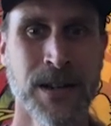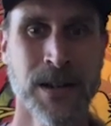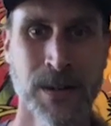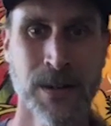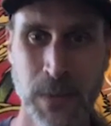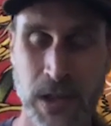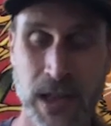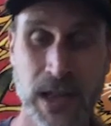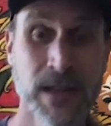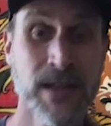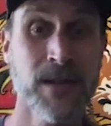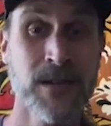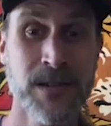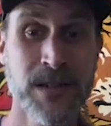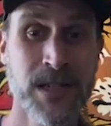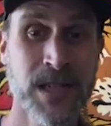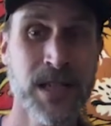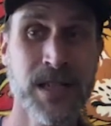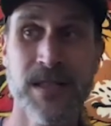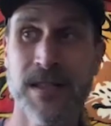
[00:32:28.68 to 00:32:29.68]
But then there's
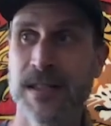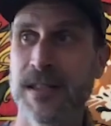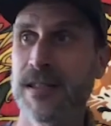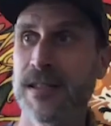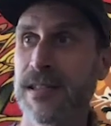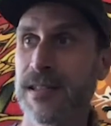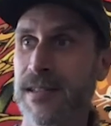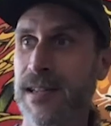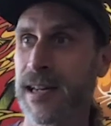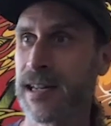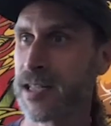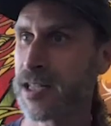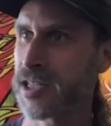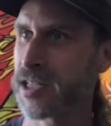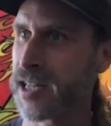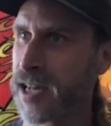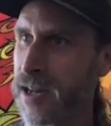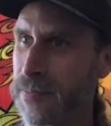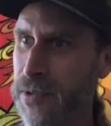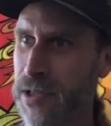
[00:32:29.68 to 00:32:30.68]
Jesus kind of
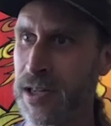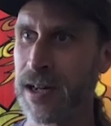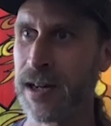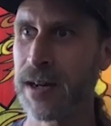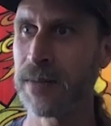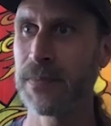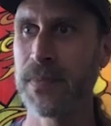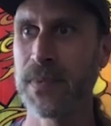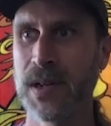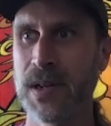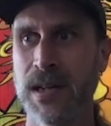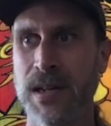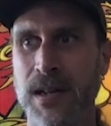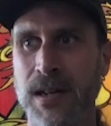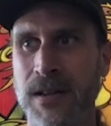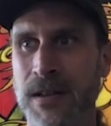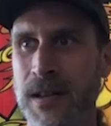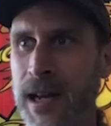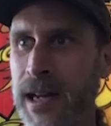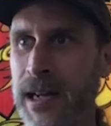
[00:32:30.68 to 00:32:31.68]
stepping up,
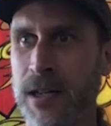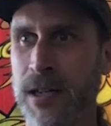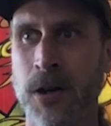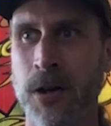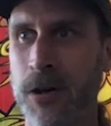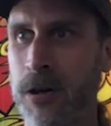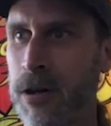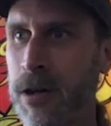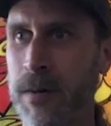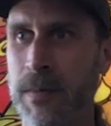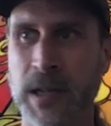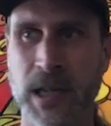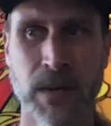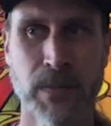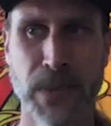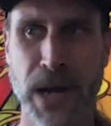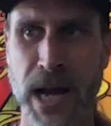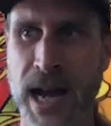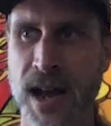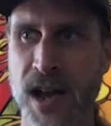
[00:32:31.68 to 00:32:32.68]
like calm and
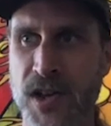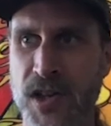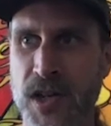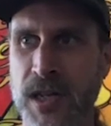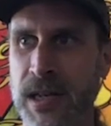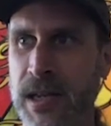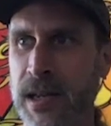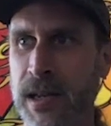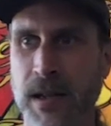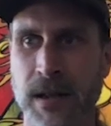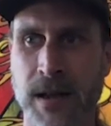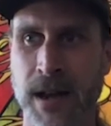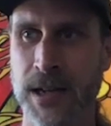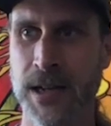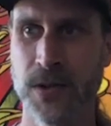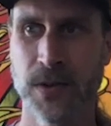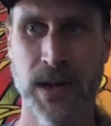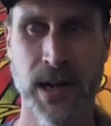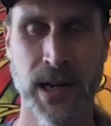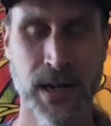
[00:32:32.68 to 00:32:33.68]
compassionate, not
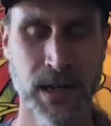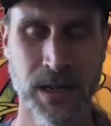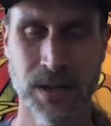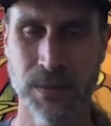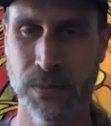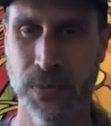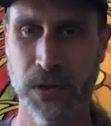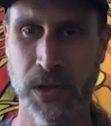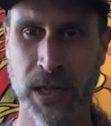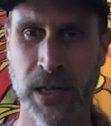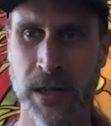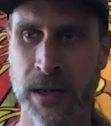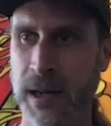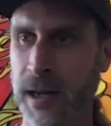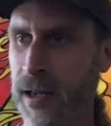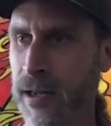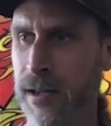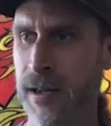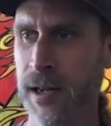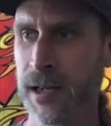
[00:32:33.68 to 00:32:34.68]
trying to complain,
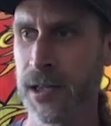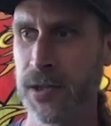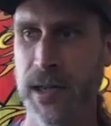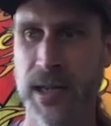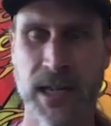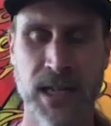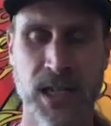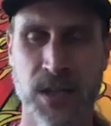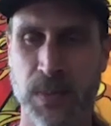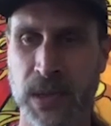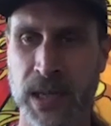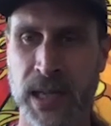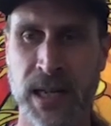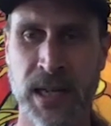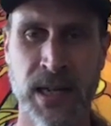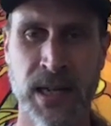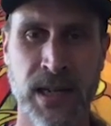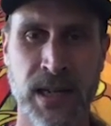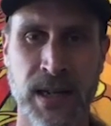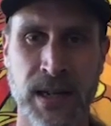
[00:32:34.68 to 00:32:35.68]
not trying to explain
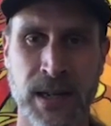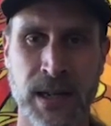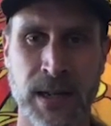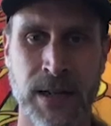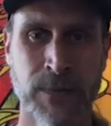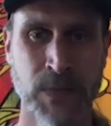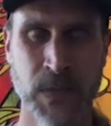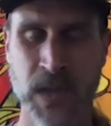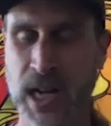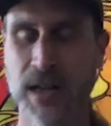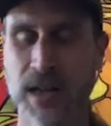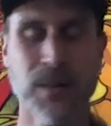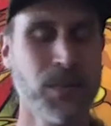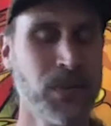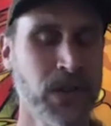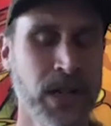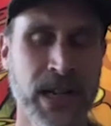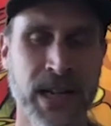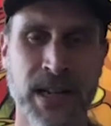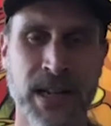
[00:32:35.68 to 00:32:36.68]
it, not
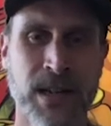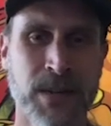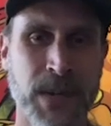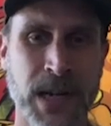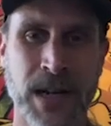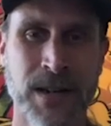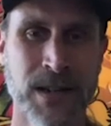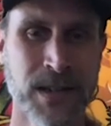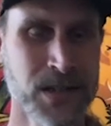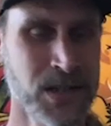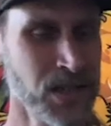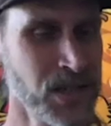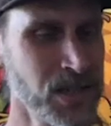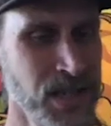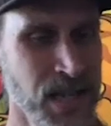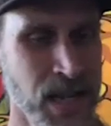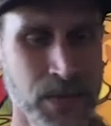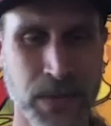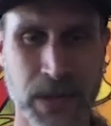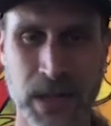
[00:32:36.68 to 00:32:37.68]
complaining about it, just
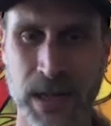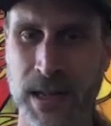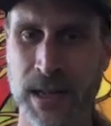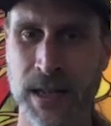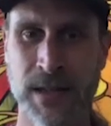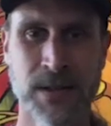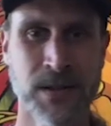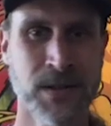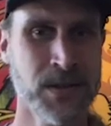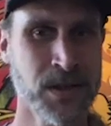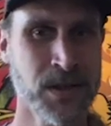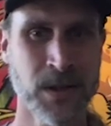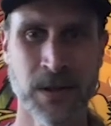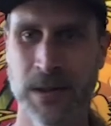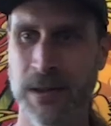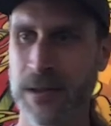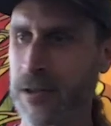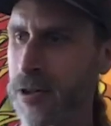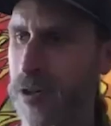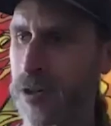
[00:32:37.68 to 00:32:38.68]
stepping in,
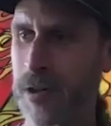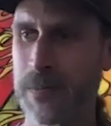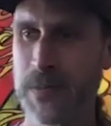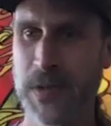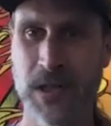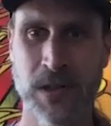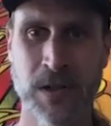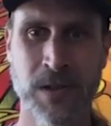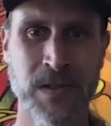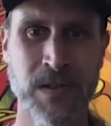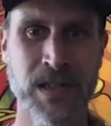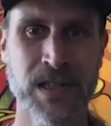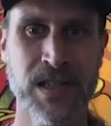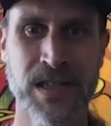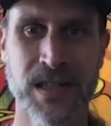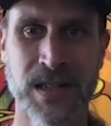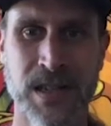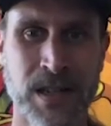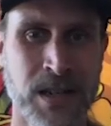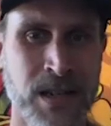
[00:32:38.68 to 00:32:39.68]
calm service.
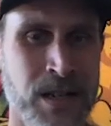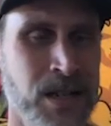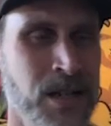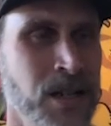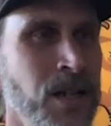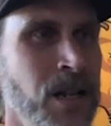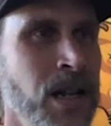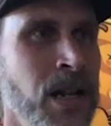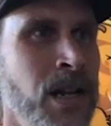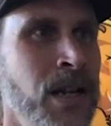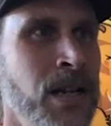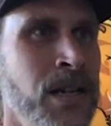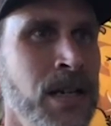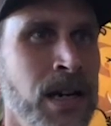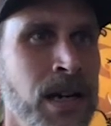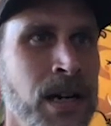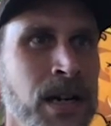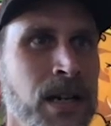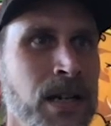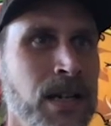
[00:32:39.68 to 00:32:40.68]
And,
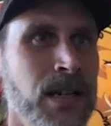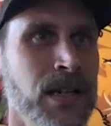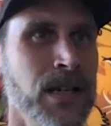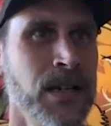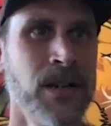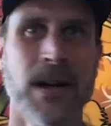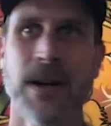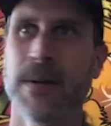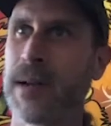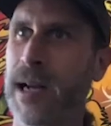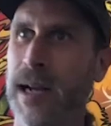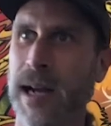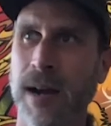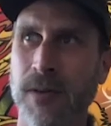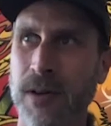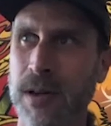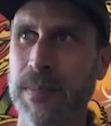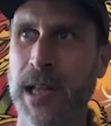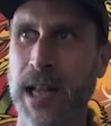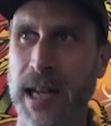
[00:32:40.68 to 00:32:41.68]
you know, I'm like, I
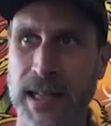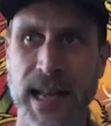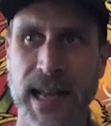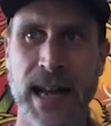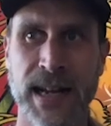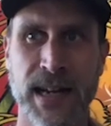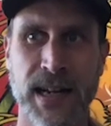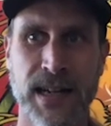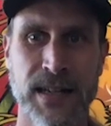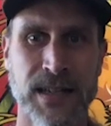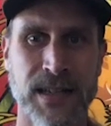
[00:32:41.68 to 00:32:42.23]
want to be like that guy.